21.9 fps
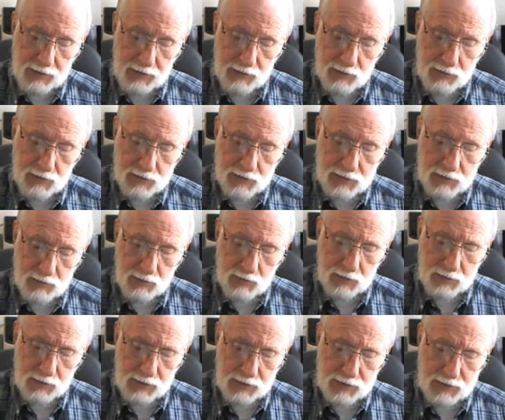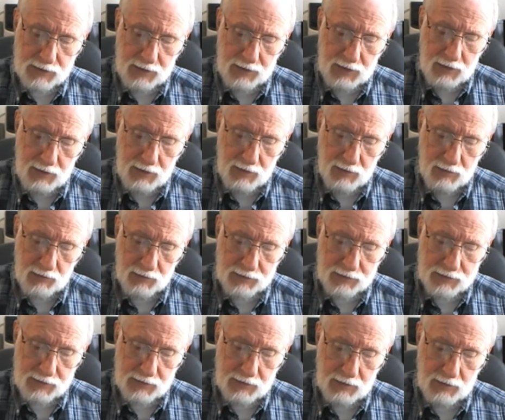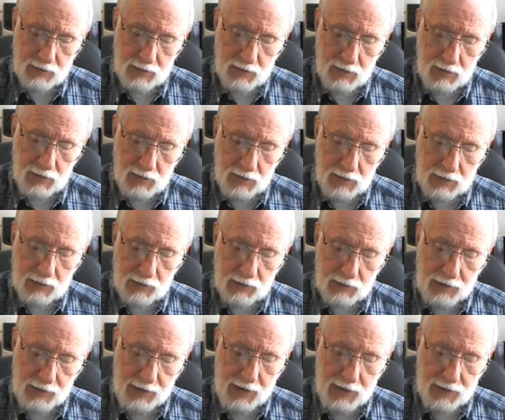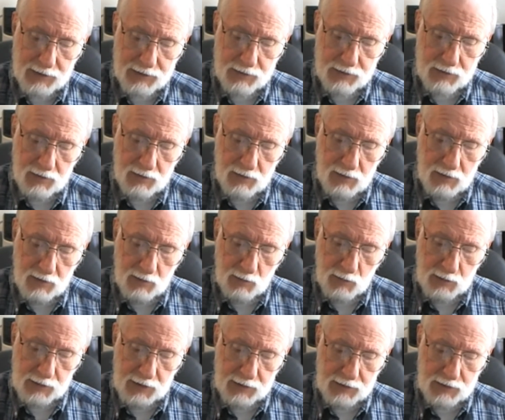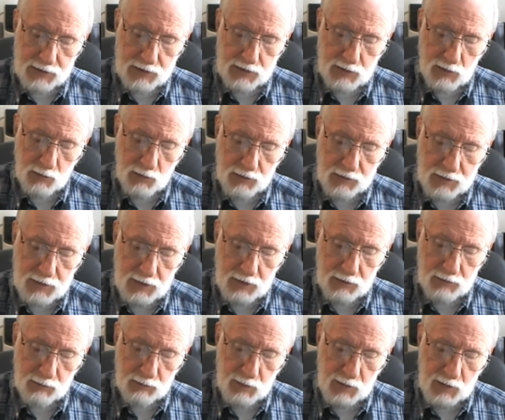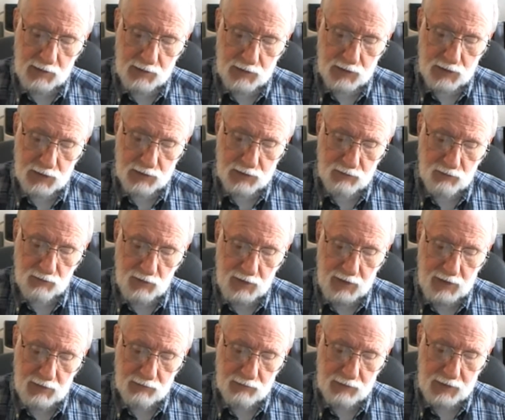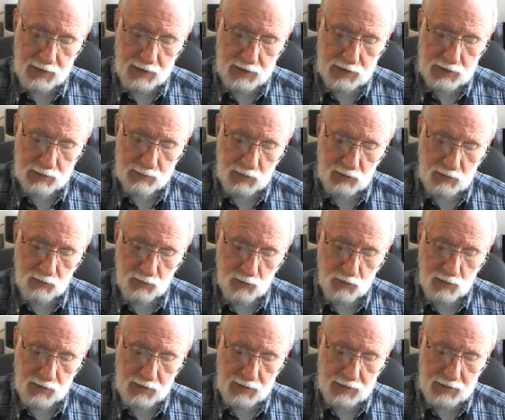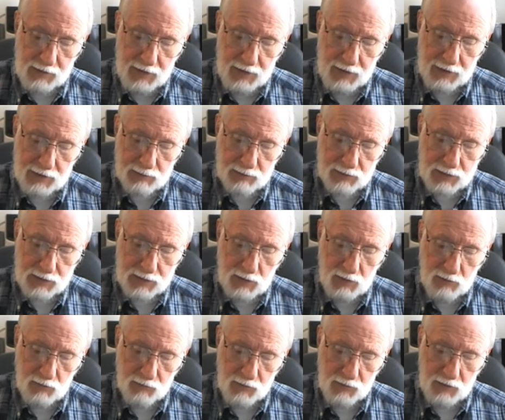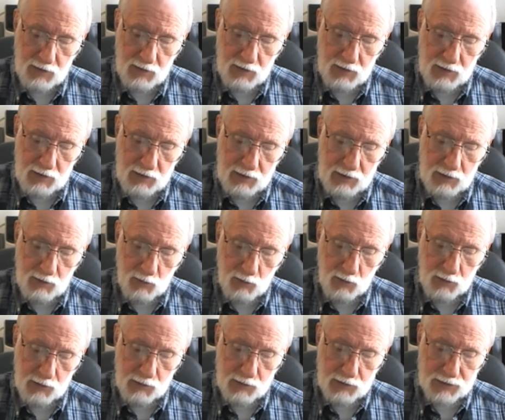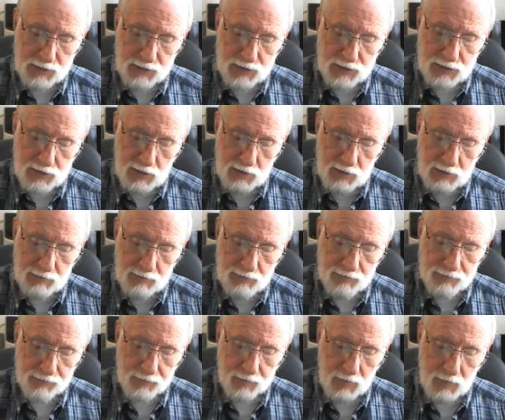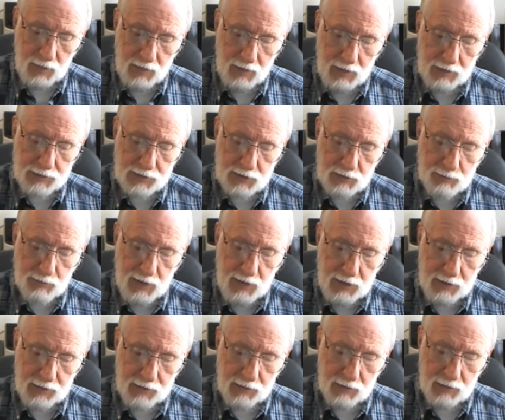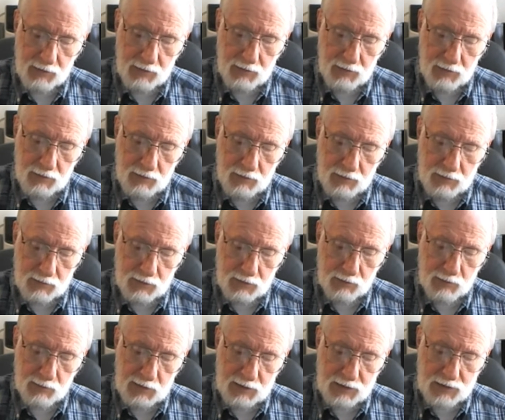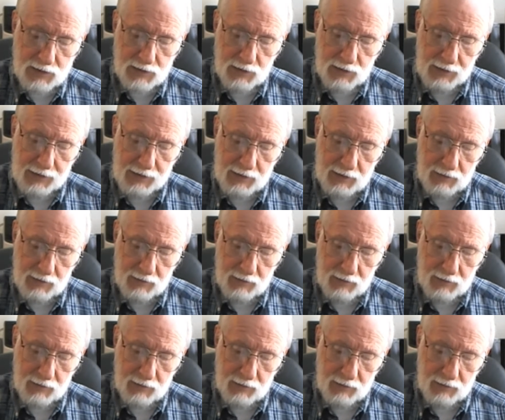Is it what it's saying here? Let's see. And at last, when on his own deathbed, just 5 days before he died himself, he ordered his son Antipater to be slain.